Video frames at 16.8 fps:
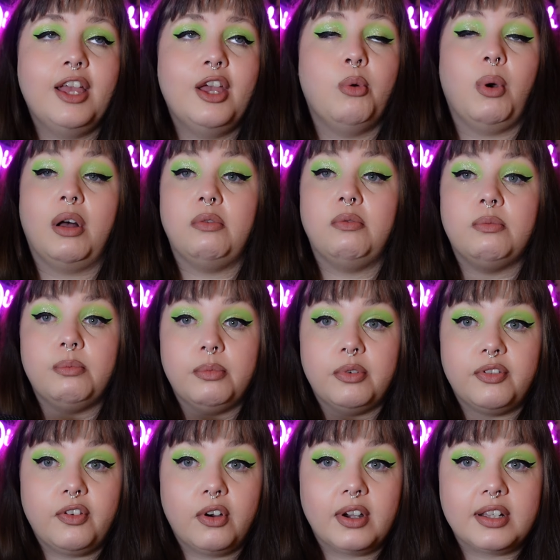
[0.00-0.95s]
Well,
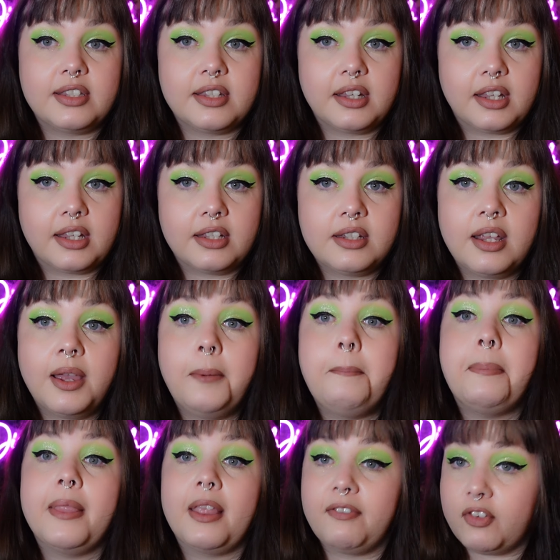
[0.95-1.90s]
before I say it,
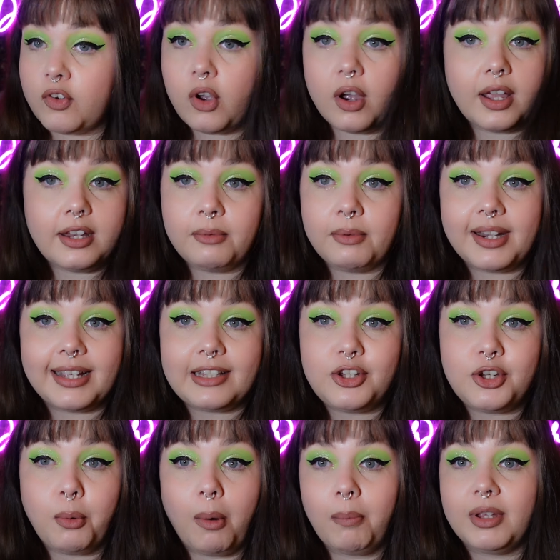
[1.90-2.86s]
if you've got anyone else
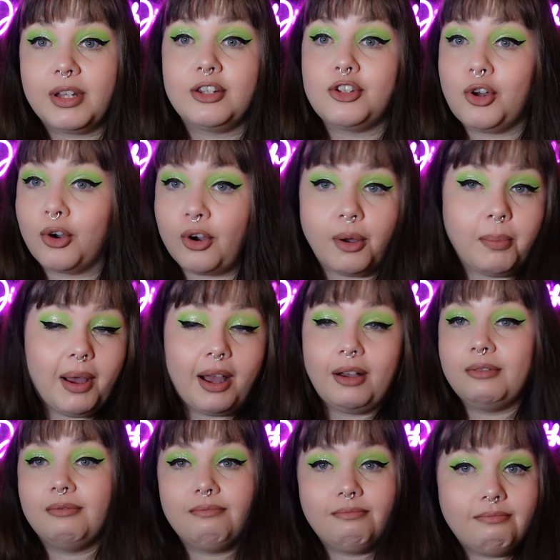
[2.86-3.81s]
you want me to talk
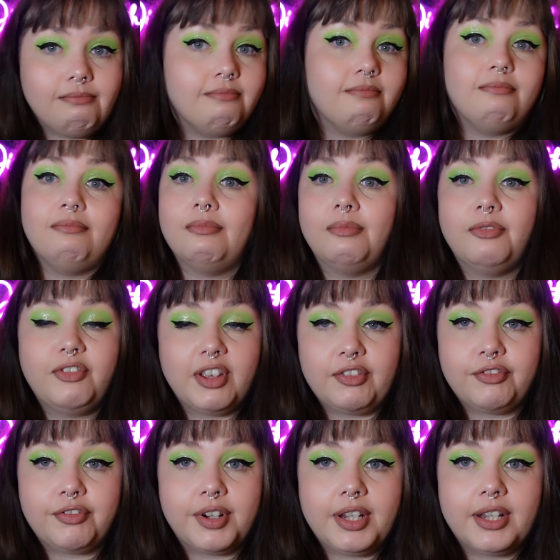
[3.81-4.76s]
about, feel
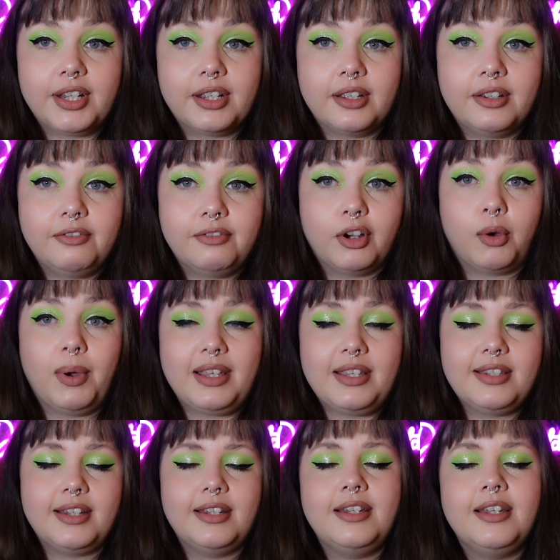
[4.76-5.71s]
free to
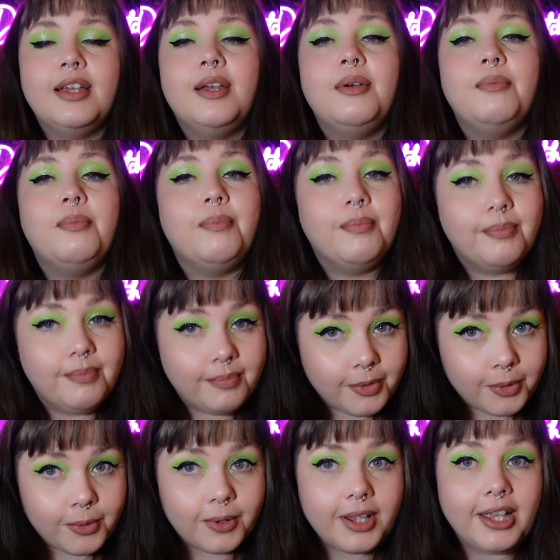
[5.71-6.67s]
request it.
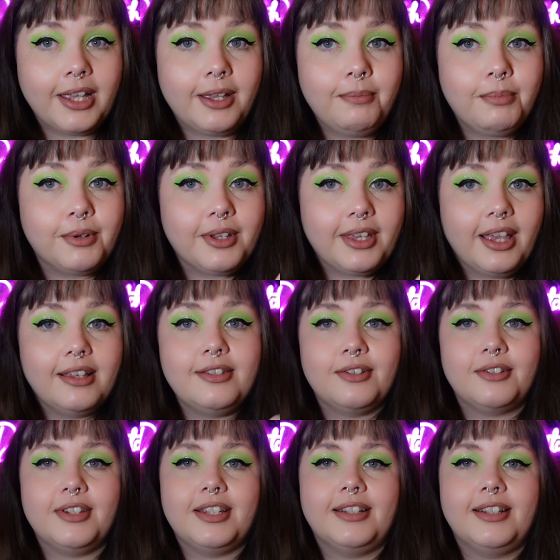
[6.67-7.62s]
Okay, but yes,
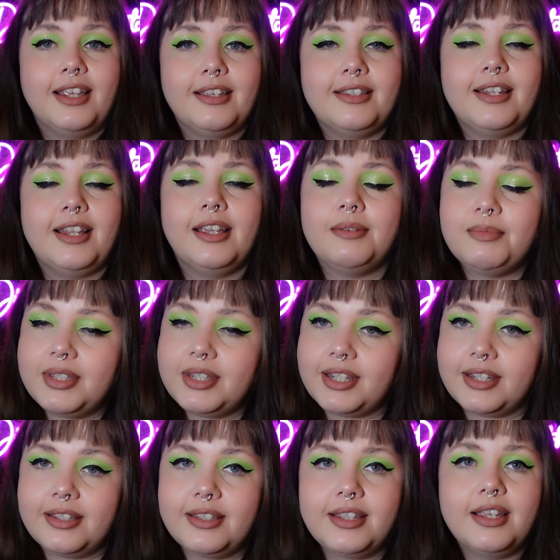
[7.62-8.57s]
until next time,
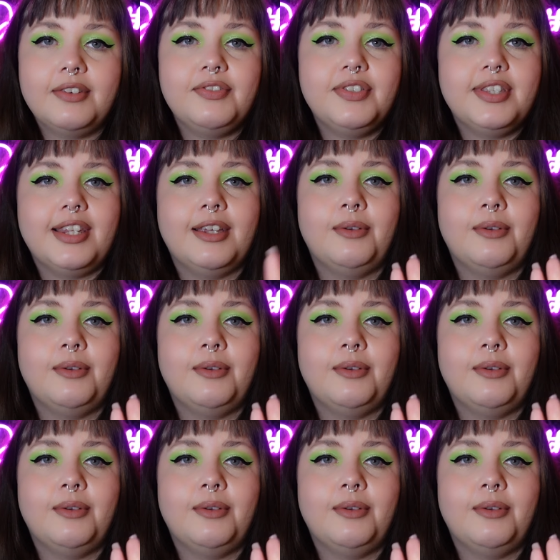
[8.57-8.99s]
stay safe, stay